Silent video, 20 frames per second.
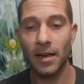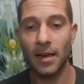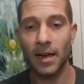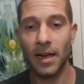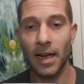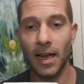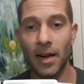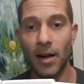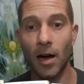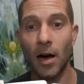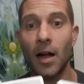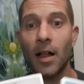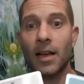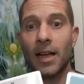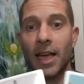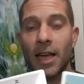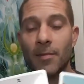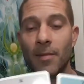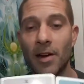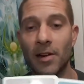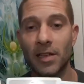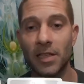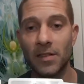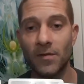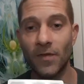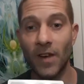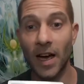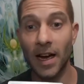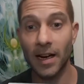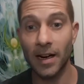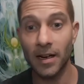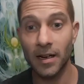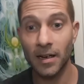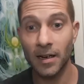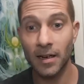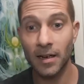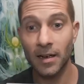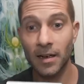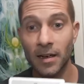and all came out as fire.